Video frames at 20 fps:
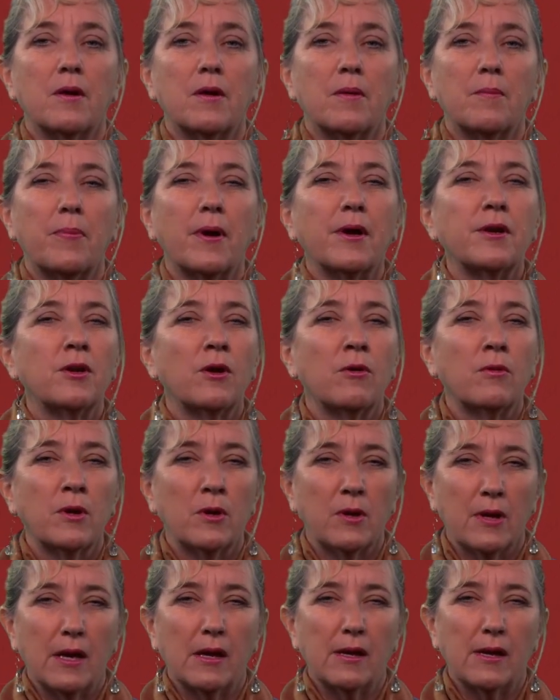By
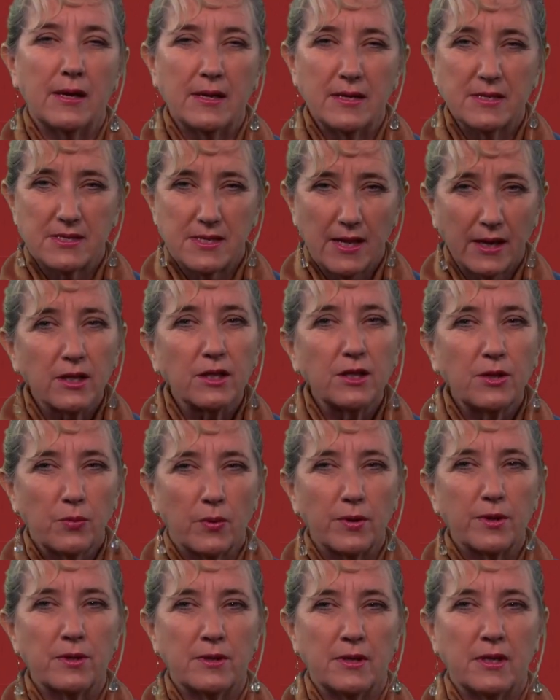knowing exactly what
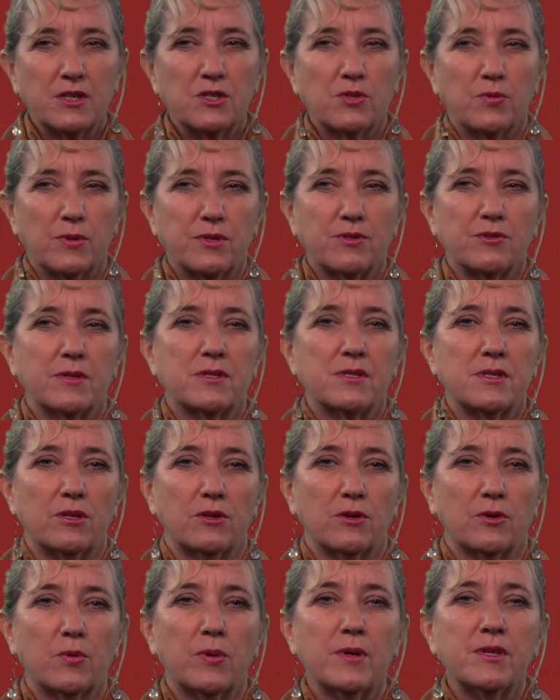you need to address in your
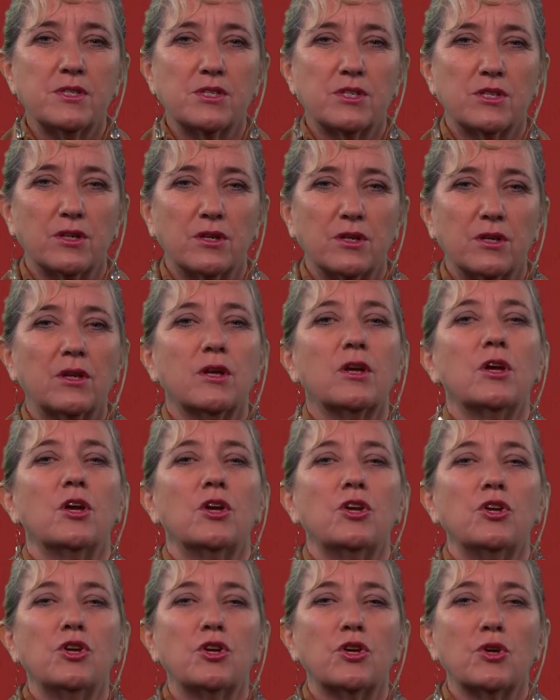question,
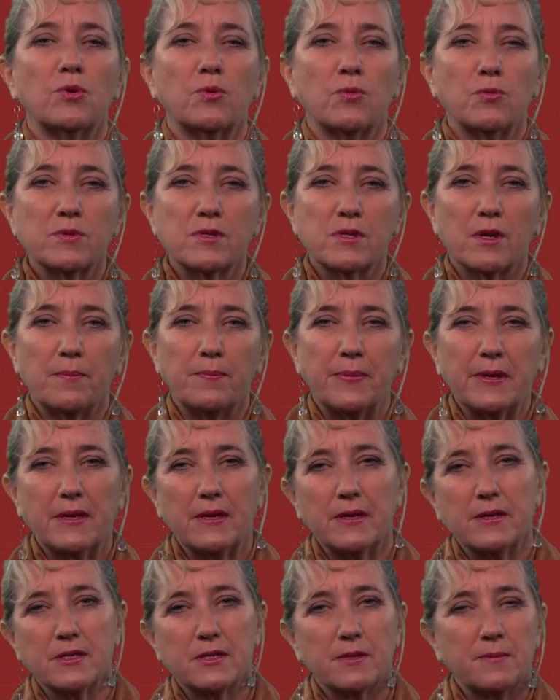you can also
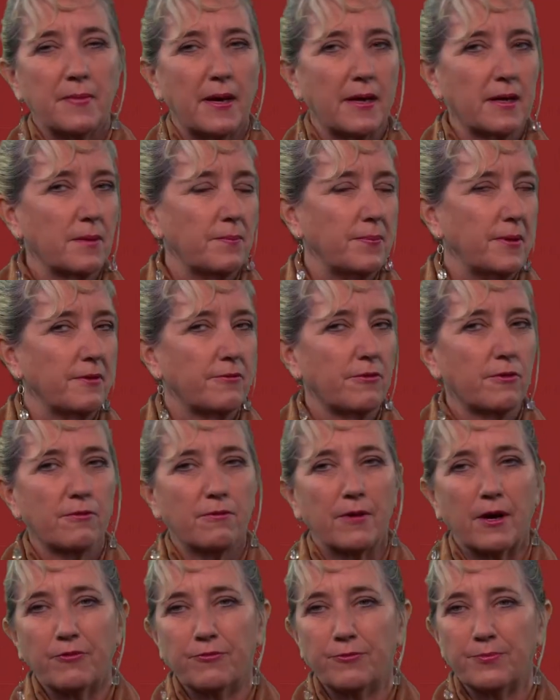begin to make a bit of a
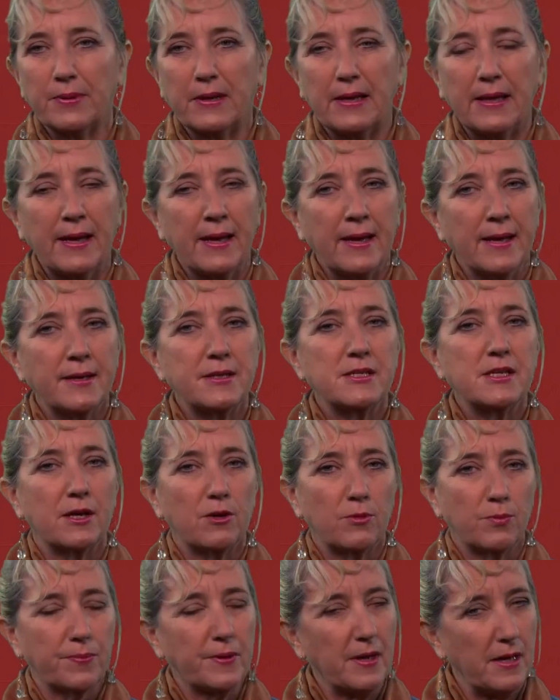rough plan to
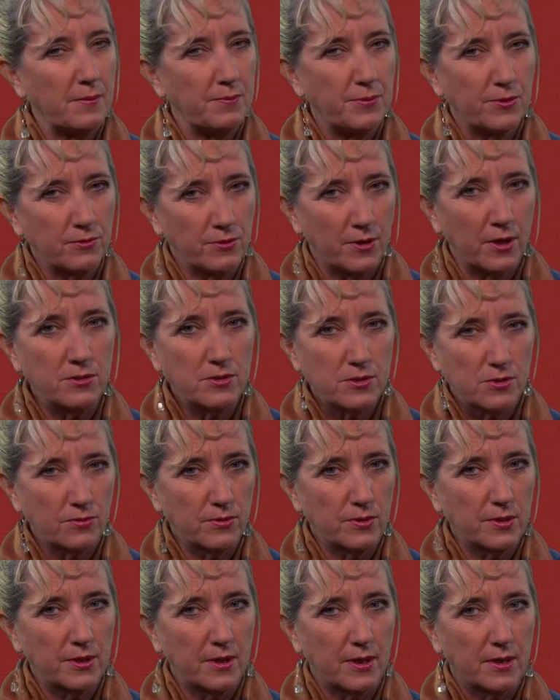help keep your notes
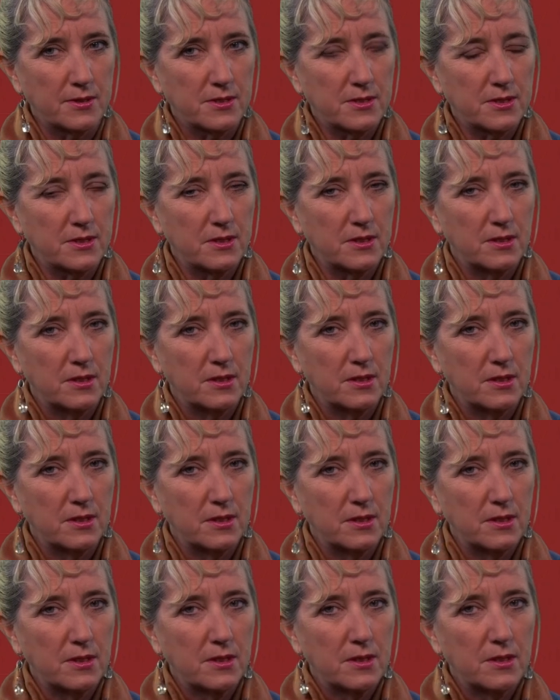organised.
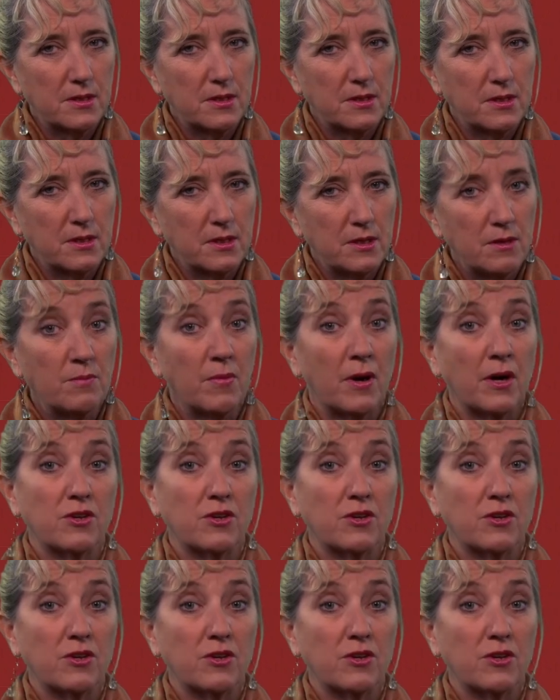You might